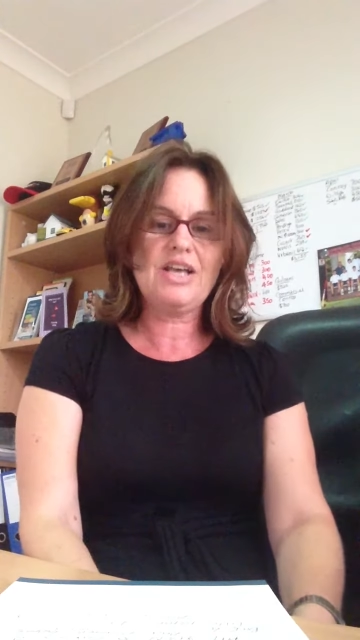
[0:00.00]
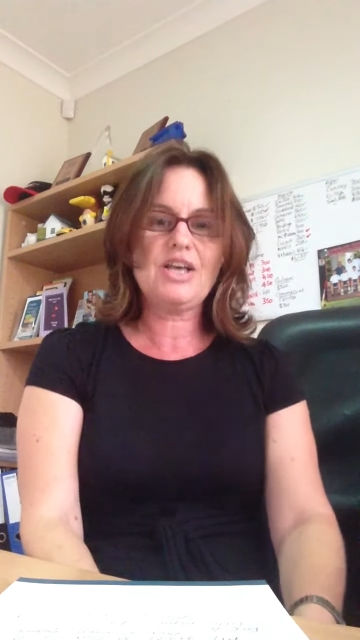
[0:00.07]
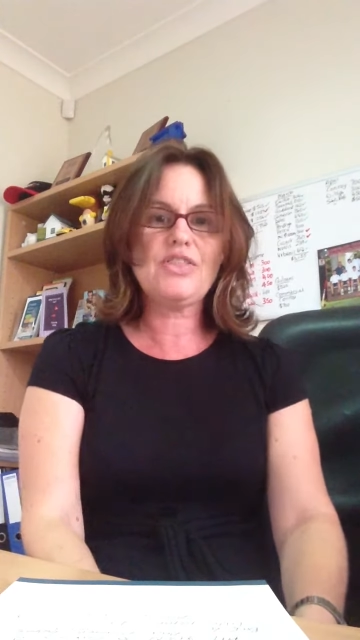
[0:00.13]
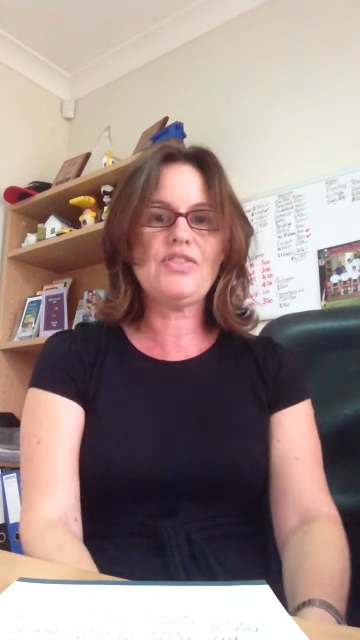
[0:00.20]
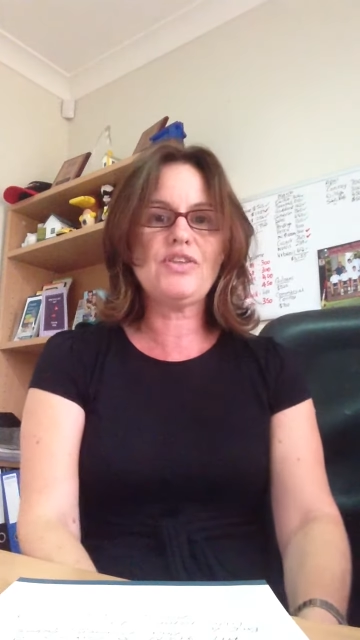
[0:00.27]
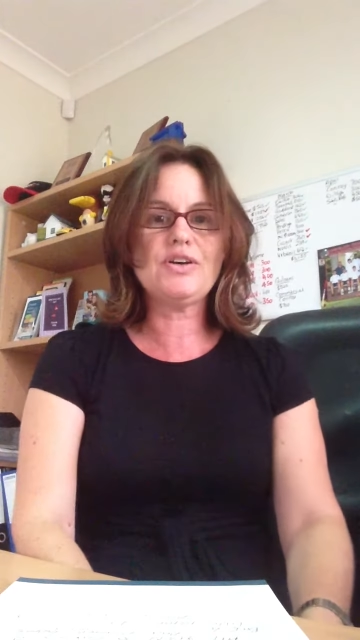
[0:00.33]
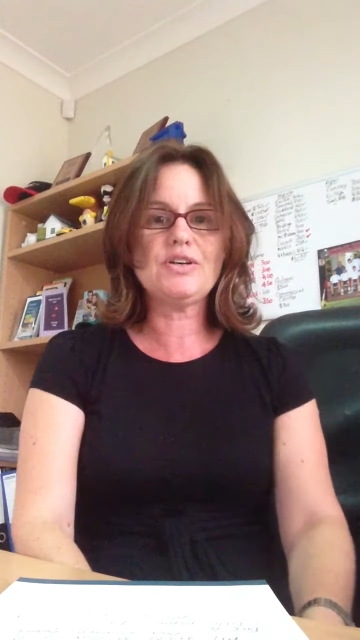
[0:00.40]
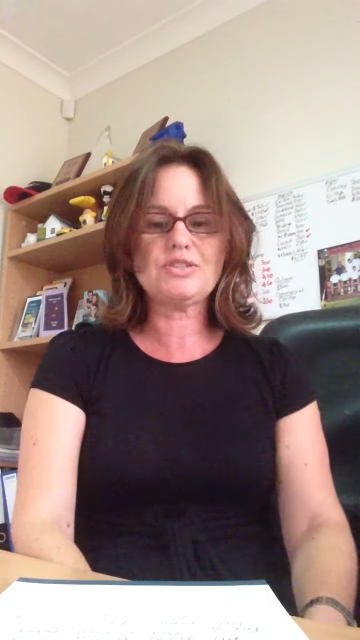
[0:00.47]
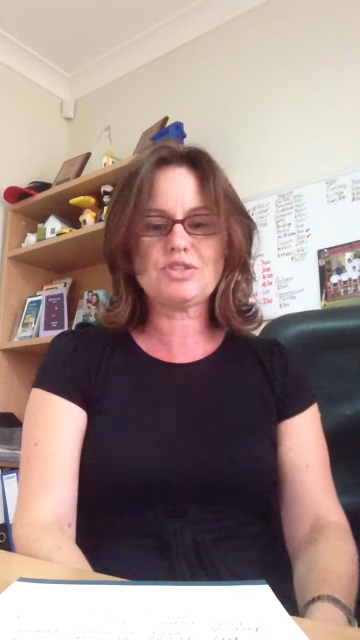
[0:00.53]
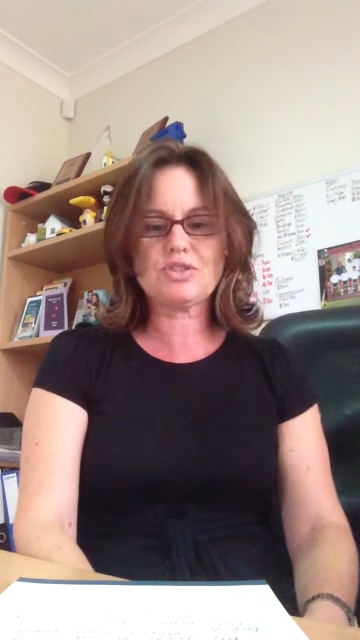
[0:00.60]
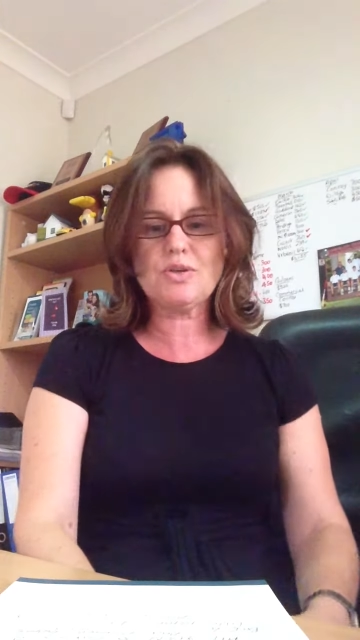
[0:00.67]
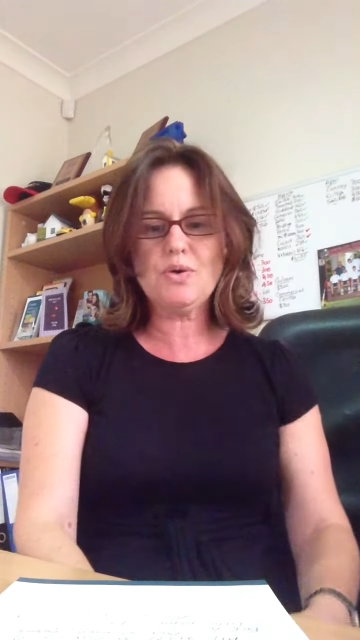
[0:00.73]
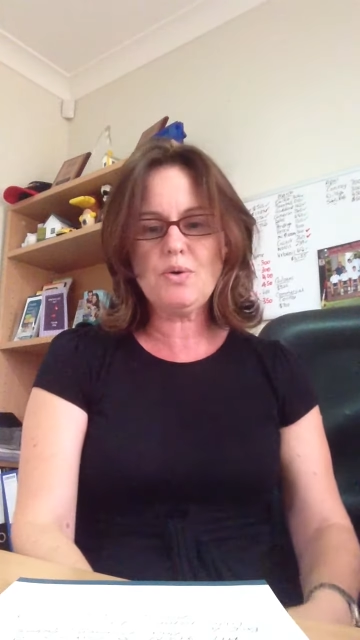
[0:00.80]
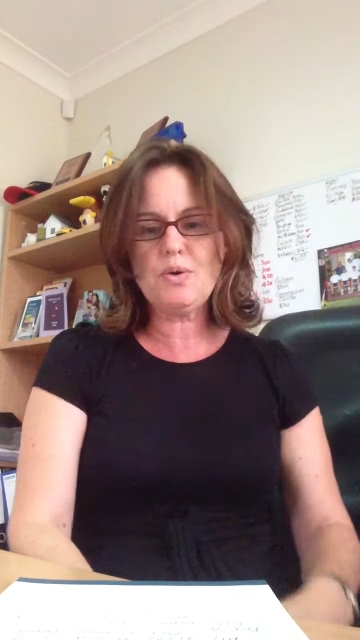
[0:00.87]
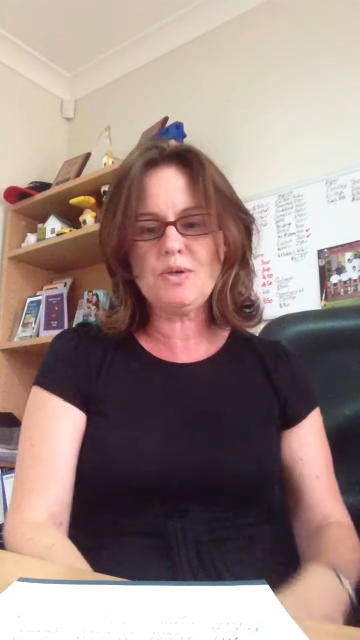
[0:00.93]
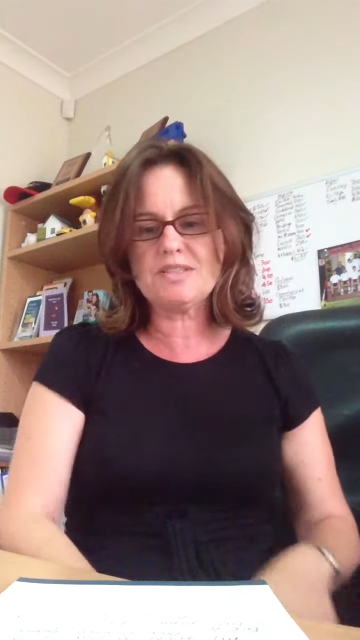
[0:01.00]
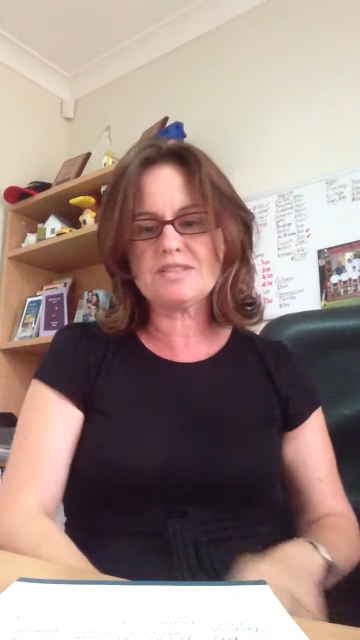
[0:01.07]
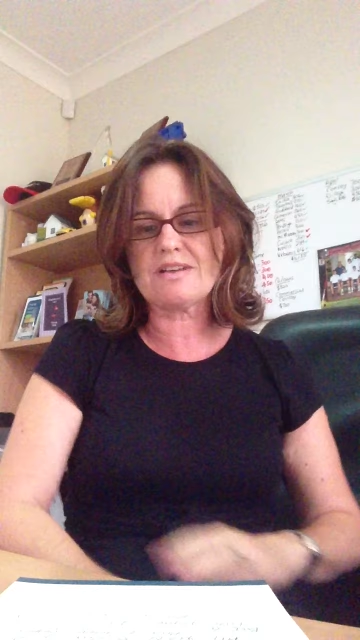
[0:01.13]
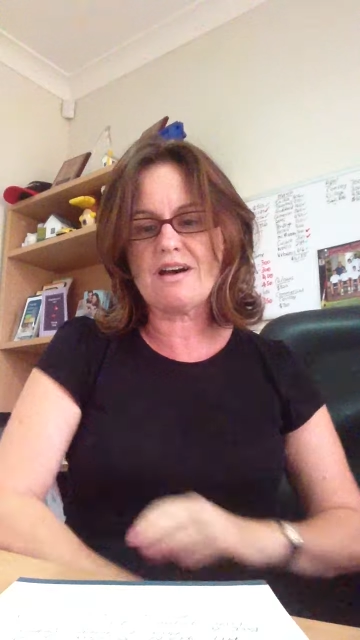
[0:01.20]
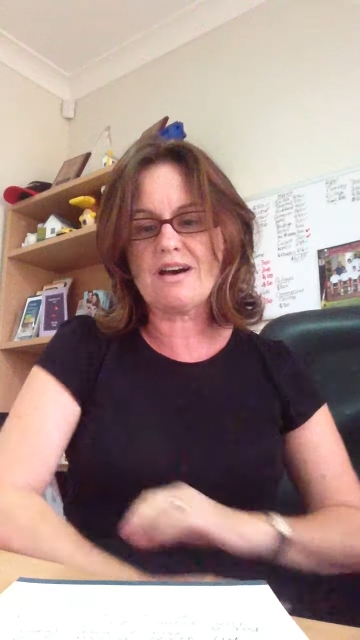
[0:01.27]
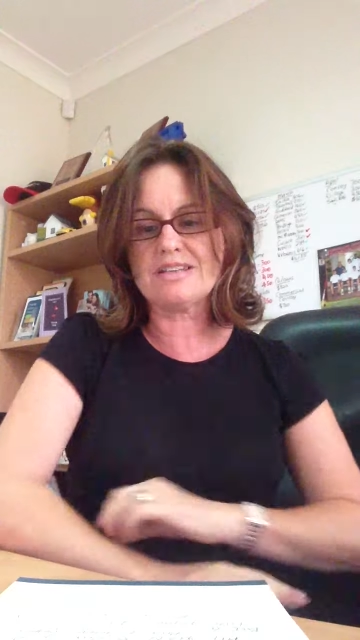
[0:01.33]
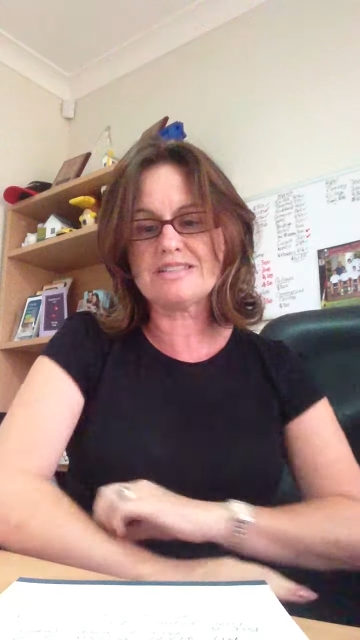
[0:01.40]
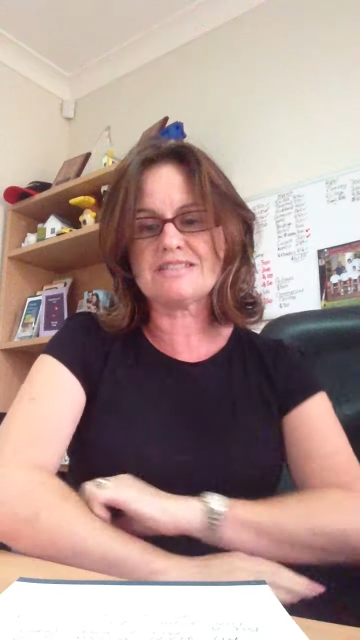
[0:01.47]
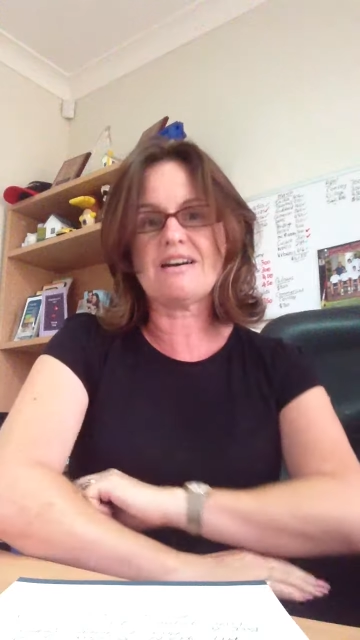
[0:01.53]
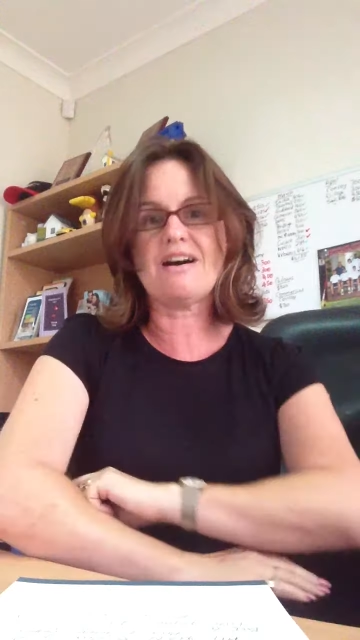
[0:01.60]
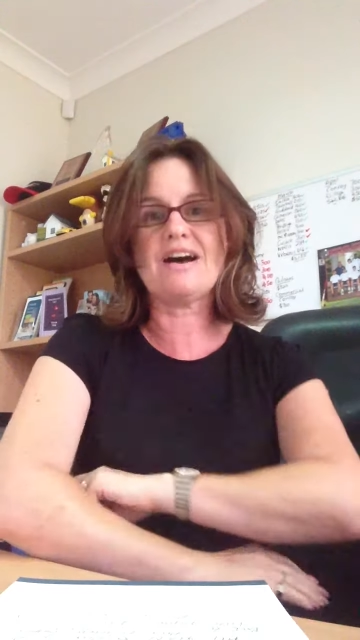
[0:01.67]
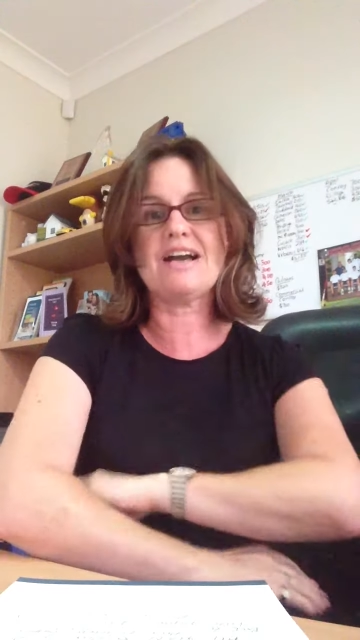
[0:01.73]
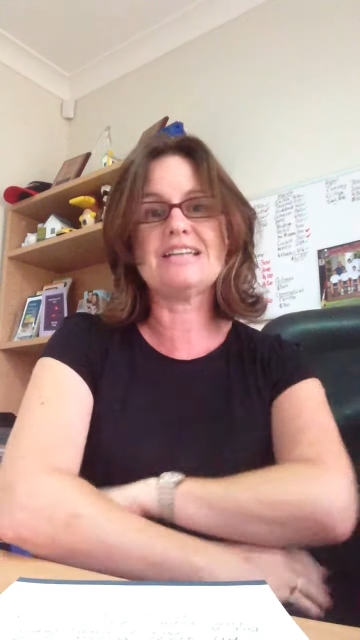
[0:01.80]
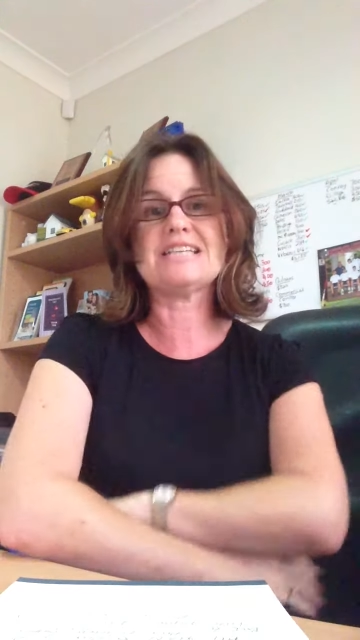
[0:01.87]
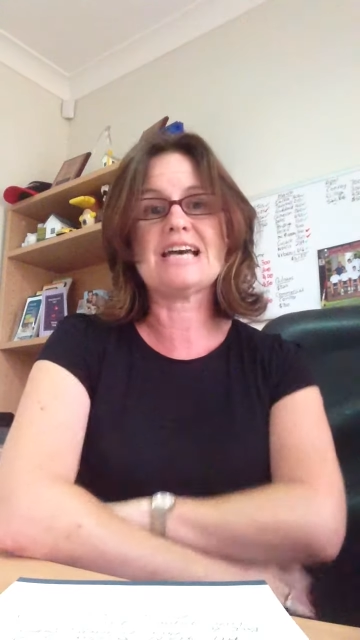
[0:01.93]
The scores are
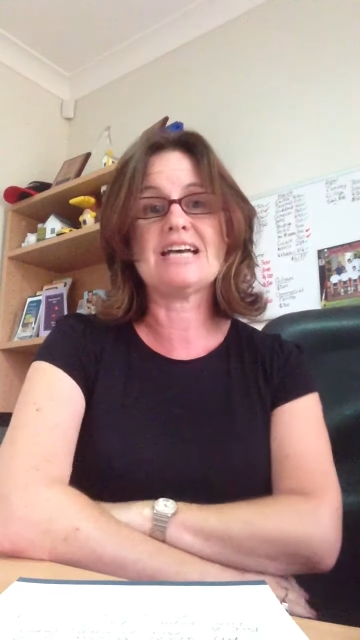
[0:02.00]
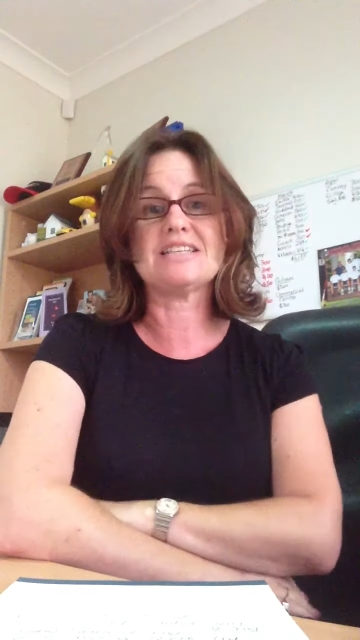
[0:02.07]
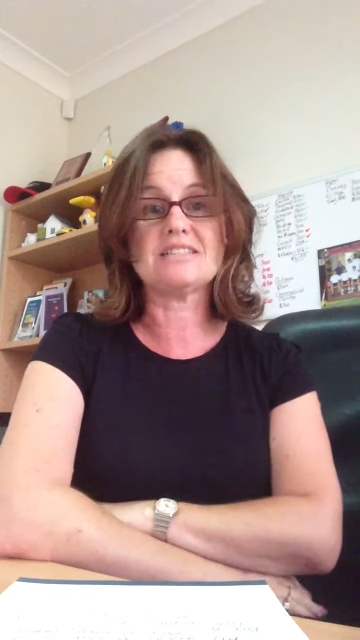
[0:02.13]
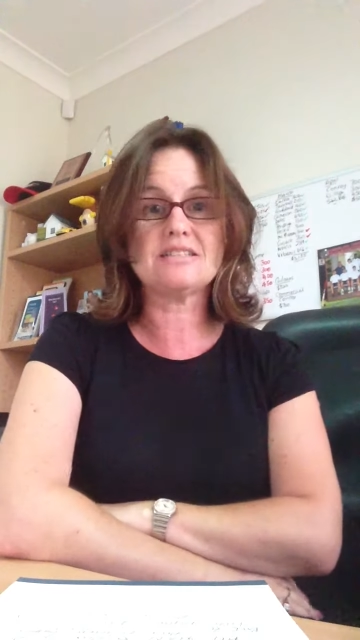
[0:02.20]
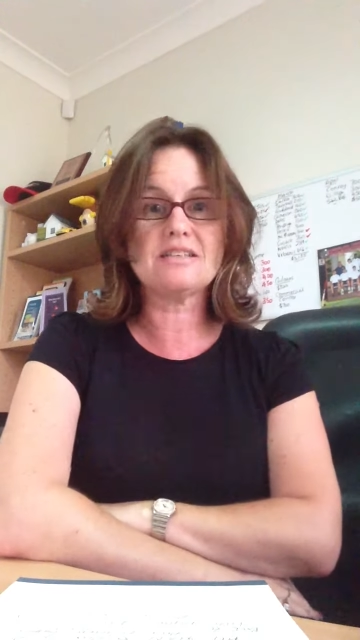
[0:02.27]
tied at